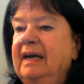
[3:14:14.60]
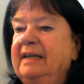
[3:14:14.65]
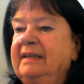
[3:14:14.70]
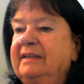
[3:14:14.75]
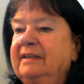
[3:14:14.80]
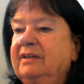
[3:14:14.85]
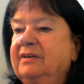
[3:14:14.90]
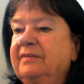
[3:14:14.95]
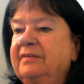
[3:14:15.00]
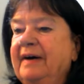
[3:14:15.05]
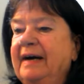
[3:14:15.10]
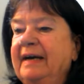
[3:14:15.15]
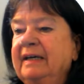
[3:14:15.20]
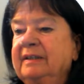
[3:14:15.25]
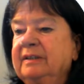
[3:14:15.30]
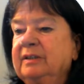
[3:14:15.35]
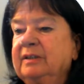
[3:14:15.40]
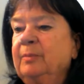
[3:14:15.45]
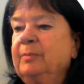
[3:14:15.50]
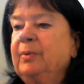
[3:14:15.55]
and
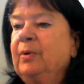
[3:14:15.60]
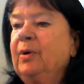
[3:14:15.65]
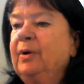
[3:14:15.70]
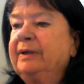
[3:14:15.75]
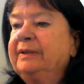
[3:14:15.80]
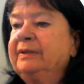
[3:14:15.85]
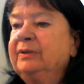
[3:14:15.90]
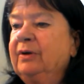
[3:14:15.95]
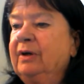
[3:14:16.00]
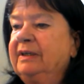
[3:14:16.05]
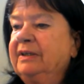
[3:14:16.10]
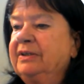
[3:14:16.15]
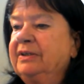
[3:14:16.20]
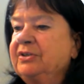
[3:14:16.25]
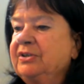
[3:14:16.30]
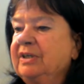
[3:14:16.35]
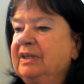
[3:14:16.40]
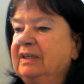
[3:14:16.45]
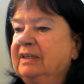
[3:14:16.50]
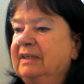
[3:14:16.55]
acquired a broad
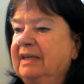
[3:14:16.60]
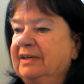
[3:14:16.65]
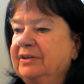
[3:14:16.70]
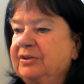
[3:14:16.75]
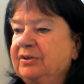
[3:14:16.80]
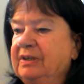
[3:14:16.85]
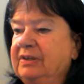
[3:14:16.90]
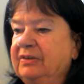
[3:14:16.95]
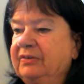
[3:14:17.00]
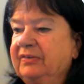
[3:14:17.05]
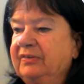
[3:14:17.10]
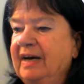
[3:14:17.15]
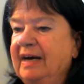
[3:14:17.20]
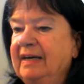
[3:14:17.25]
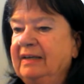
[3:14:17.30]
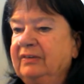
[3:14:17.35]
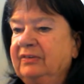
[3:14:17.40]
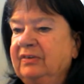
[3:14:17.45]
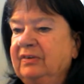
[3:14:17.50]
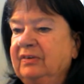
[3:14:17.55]
knowledge in natural
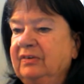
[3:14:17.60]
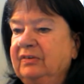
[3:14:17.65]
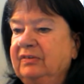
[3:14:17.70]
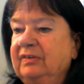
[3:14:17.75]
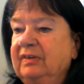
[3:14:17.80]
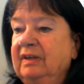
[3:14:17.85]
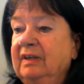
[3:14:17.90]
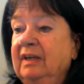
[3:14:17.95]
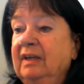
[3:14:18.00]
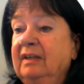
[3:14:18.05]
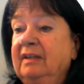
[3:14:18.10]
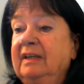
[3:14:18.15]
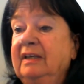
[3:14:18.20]
sciences,